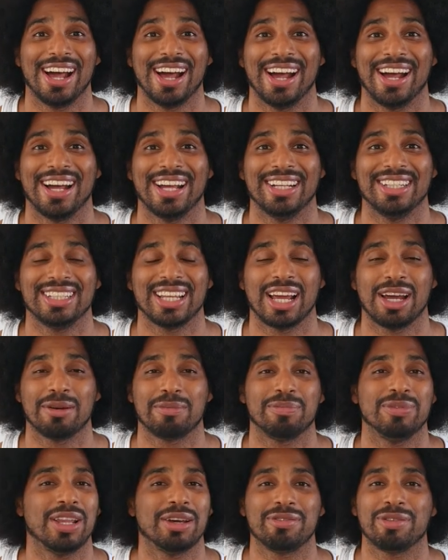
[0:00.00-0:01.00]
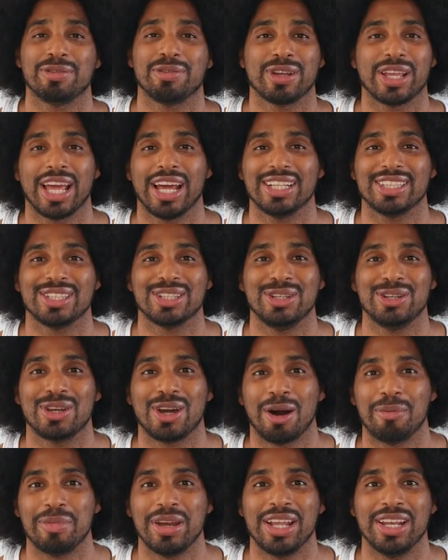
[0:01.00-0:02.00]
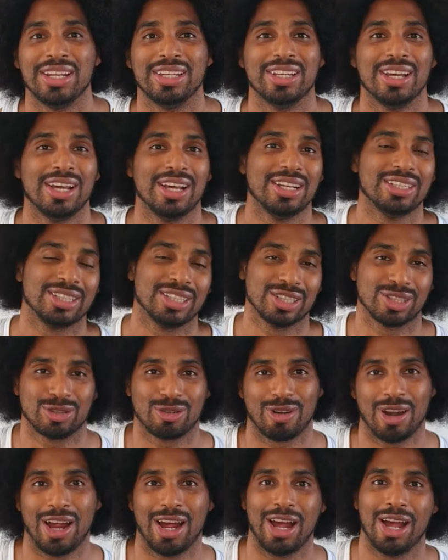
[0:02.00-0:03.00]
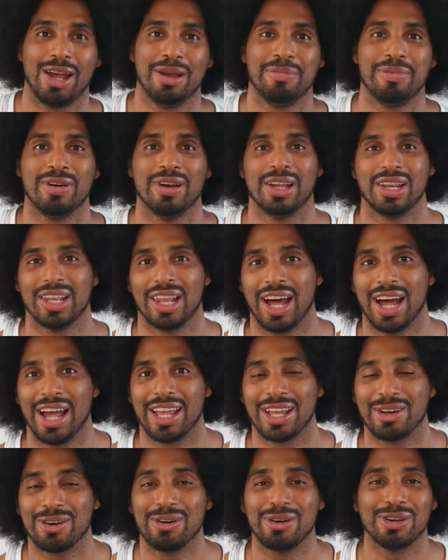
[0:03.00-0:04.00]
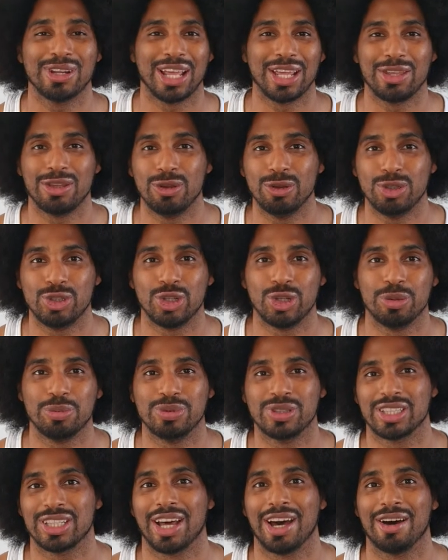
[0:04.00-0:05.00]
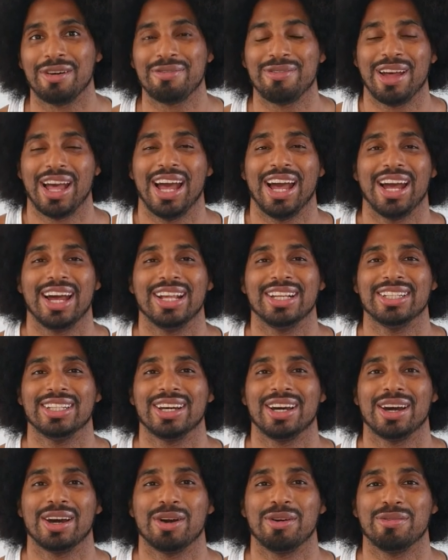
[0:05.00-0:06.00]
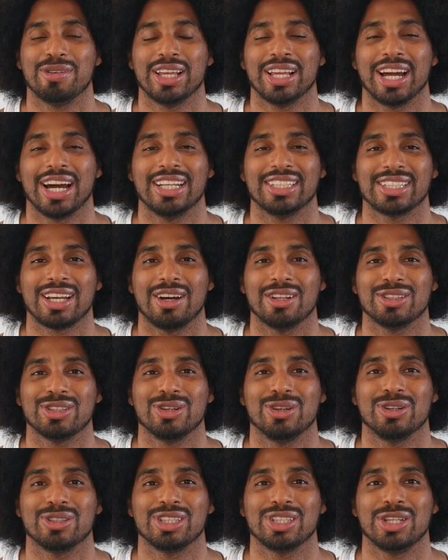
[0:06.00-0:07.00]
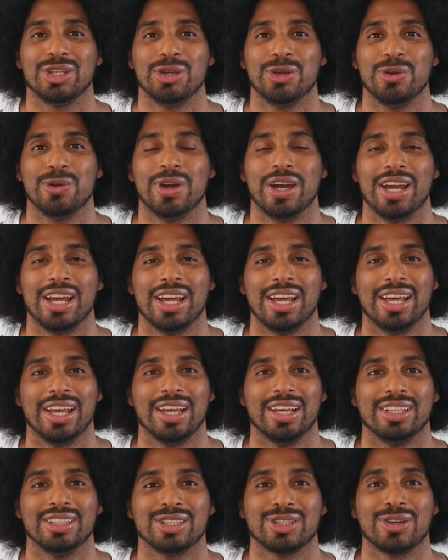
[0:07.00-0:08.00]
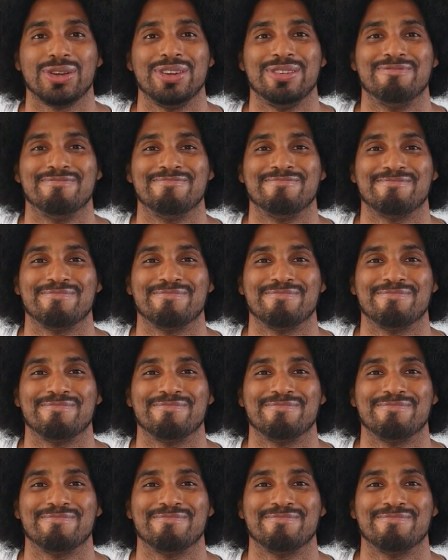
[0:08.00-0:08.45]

And yeah, never forget to comment, subscribe, like, all that YouTube stuff. And hopefully guys, I'll talk to you soon.